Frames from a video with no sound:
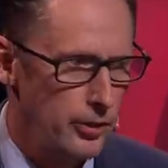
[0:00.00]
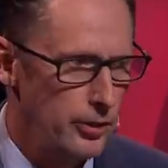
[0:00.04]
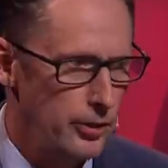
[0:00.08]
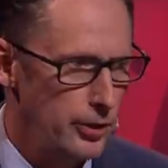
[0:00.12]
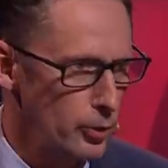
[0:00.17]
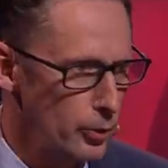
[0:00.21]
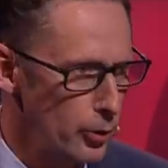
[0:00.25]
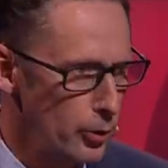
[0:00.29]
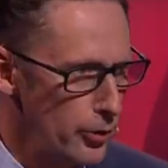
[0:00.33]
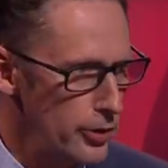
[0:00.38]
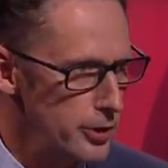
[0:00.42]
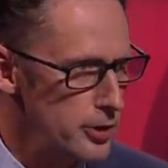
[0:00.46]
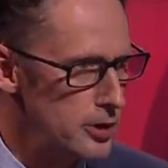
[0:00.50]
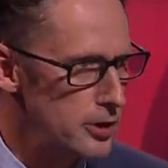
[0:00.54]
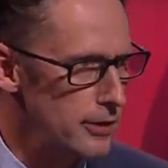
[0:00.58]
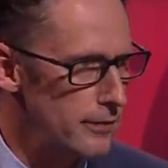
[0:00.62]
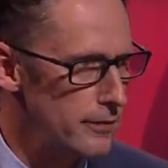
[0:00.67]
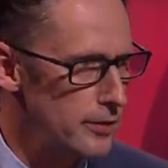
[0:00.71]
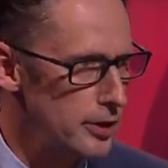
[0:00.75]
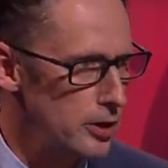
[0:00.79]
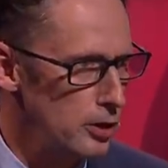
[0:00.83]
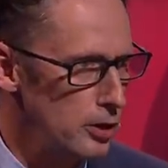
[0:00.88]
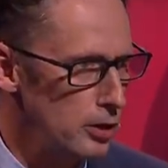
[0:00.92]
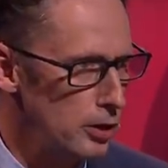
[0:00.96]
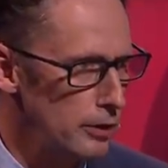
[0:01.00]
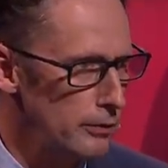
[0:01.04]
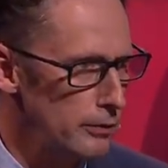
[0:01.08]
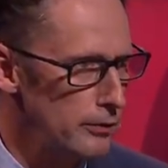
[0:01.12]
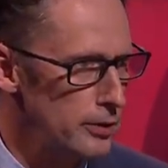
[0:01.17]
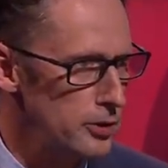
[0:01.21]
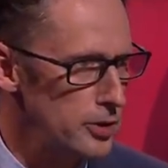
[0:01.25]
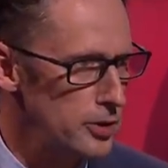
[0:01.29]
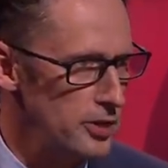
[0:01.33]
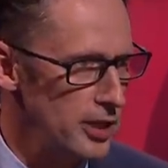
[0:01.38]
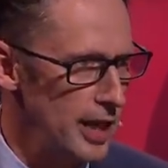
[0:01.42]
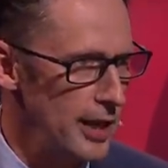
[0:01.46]
authors of the
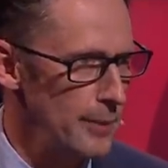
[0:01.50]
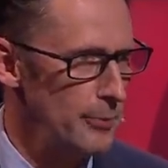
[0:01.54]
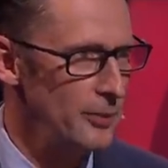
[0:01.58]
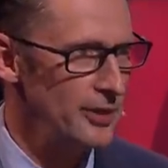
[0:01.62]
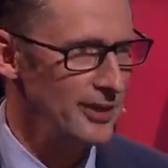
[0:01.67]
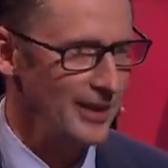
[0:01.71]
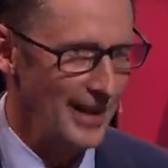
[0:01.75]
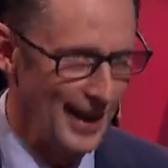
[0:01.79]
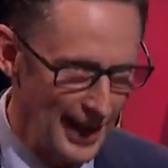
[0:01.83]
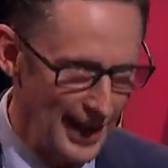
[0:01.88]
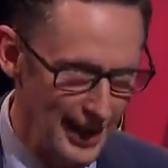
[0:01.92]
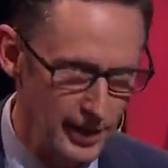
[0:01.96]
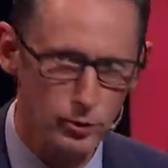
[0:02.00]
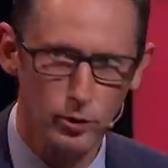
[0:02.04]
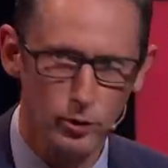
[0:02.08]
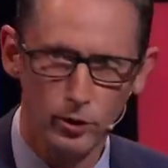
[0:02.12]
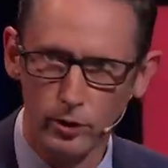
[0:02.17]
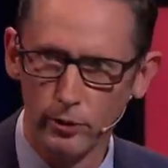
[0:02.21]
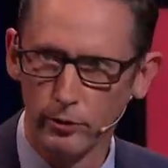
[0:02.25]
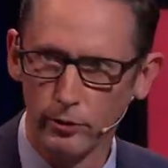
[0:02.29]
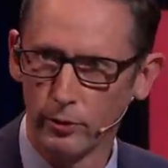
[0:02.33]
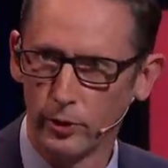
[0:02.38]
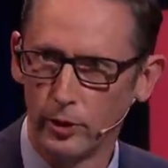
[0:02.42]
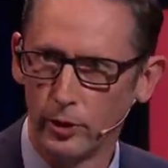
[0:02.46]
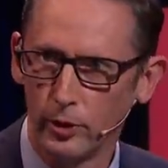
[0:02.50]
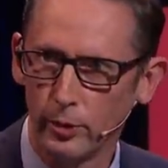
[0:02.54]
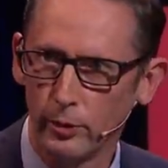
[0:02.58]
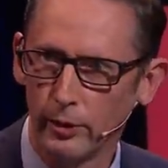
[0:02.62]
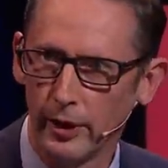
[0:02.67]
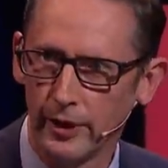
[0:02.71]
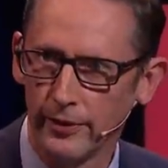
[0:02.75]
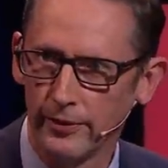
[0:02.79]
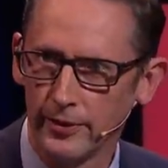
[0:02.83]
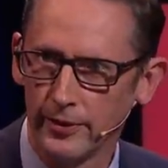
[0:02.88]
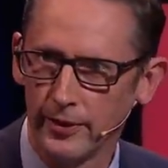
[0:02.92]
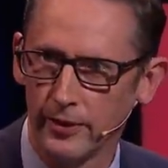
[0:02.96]
Uluru Statement at
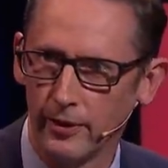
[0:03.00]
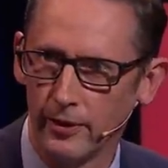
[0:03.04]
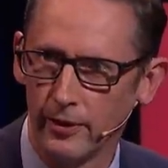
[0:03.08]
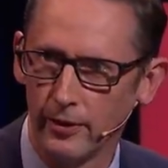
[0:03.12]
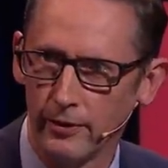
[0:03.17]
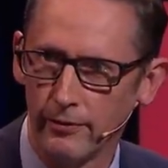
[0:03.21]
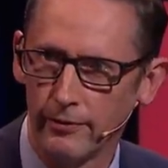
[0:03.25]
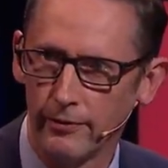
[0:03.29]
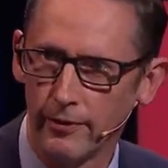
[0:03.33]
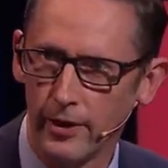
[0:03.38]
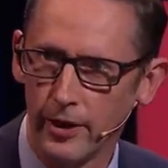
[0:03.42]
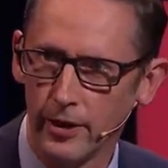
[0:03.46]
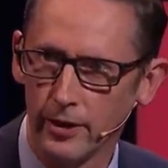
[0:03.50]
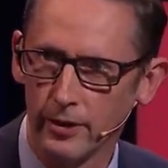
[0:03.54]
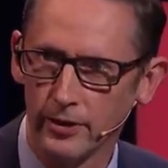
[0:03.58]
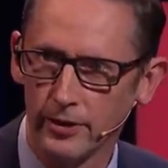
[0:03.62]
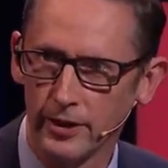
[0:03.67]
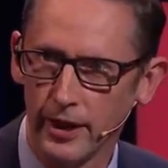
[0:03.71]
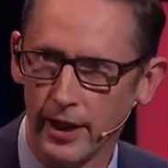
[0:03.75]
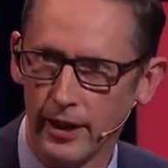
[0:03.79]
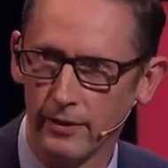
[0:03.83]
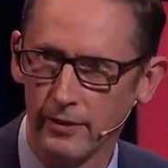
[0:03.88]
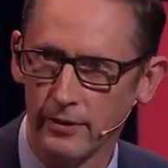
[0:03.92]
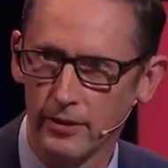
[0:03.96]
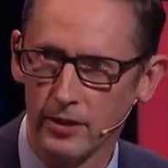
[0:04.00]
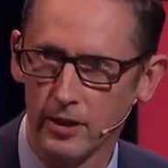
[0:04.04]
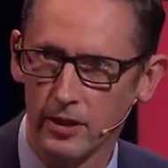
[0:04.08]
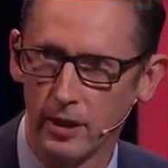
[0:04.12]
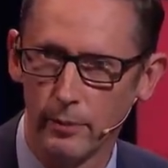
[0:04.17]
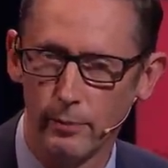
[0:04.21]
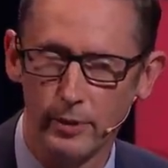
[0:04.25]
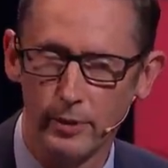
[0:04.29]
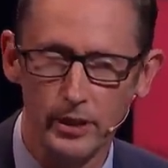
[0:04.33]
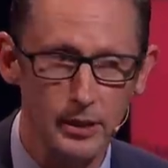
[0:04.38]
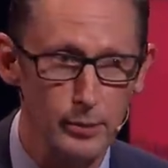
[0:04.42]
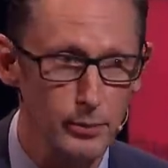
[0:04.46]
Uluru on the final day of the
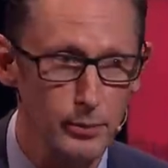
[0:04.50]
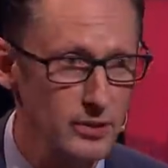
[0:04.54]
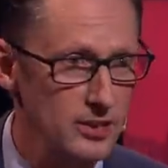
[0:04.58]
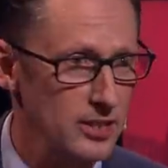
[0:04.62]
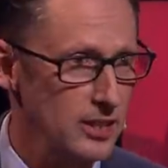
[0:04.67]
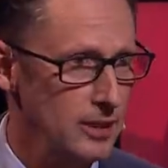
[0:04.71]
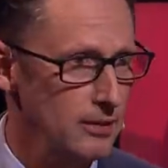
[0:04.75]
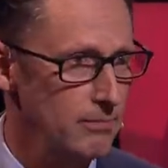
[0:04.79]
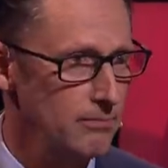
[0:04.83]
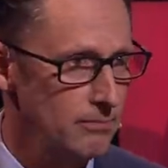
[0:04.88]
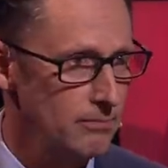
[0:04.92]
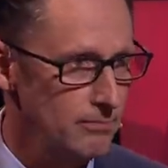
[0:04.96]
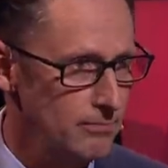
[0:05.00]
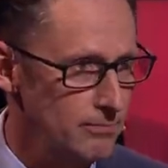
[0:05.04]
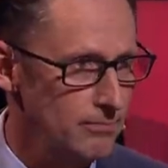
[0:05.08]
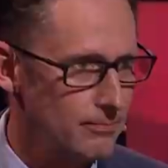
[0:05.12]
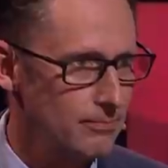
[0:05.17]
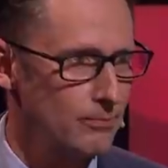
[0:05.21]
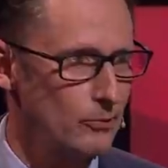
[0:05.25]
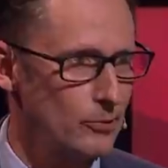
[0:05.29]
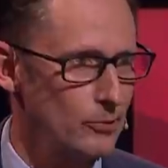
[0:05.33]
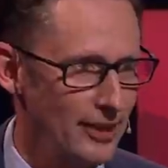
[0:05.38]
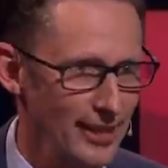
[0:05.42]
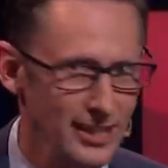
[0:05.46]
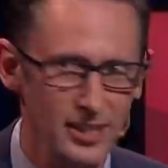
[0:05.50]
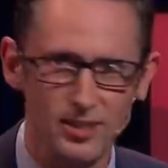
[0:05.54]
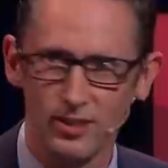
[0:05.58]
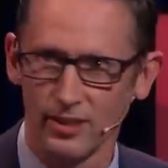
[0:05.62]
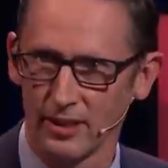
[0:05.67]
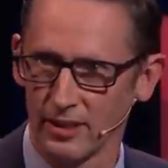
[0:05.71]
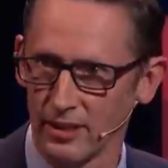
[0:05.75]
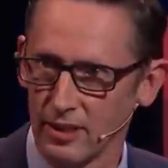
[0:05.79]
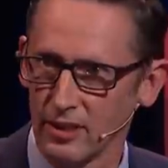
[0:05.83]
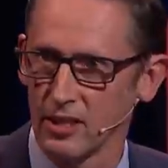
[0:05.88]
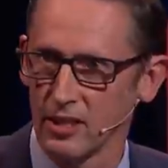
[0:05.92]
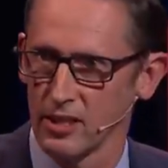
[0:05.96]
ceremony. We said, well,
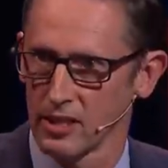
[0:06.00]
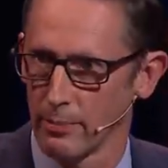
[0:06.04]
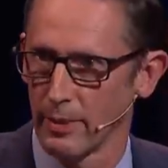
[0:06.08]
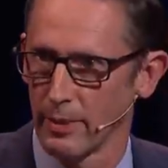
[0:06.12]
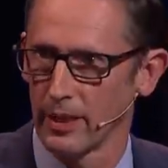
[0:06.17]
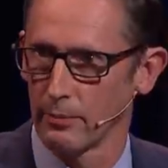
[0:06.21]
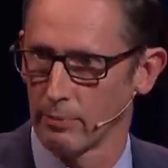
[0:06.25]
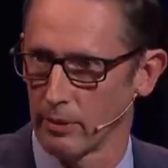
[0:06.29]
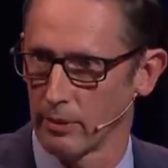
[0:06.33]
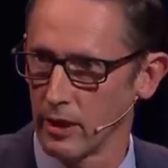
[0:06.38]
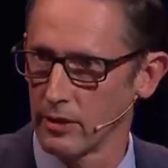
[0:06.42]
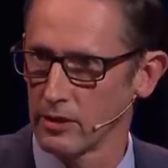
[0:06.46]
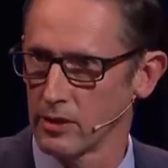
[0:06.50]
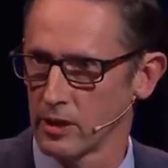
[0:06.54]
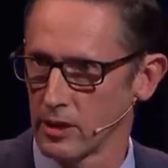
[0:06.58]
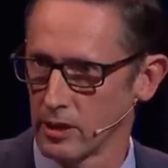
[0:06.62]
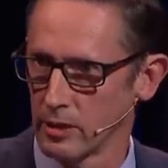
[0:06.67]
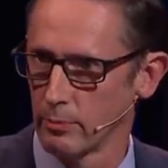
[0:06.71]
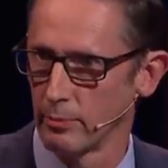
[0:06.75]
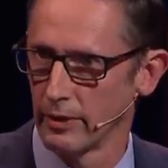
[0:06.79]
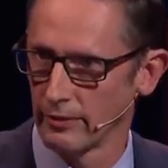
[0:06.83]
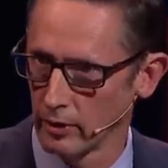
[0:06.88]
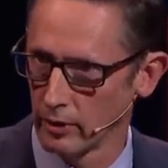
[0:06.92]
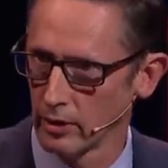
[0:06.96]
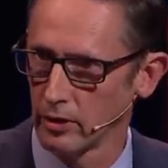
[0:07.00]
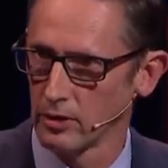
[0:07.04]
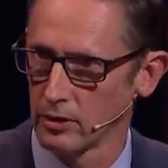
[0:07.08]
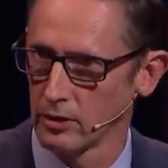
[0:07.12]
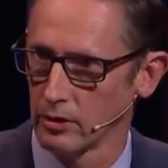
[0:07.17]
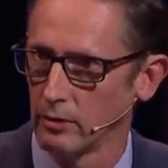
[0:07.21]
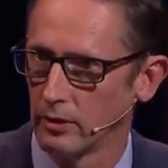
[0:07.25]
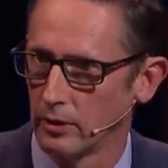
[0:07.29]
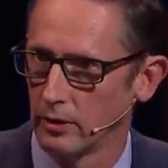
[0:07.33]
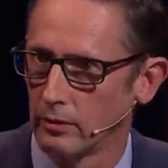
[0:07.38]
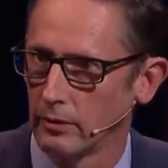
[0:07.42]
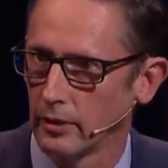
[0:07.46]
actually, this is a better process and we've got to do it.